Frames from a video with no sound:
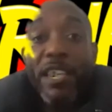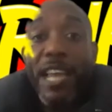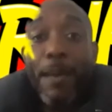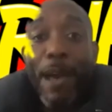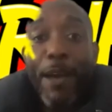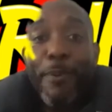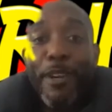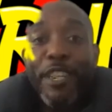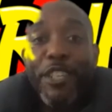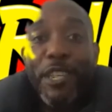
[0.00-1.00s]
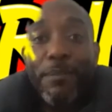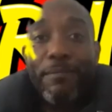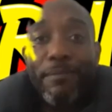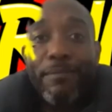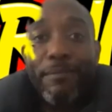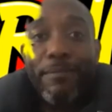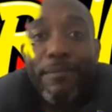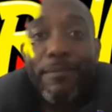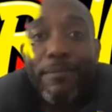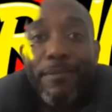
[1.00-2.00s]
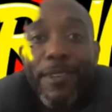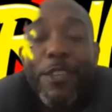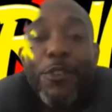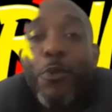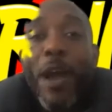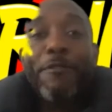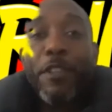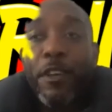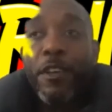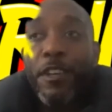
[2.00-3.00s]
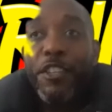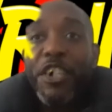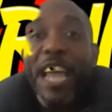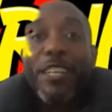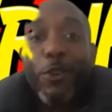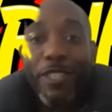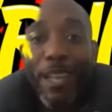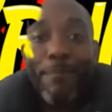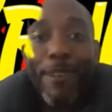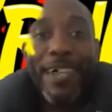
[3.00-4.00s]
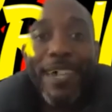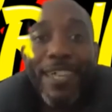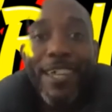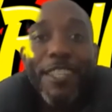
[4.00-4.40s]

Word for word: I chat about apprenticeship. You have to shadow somebody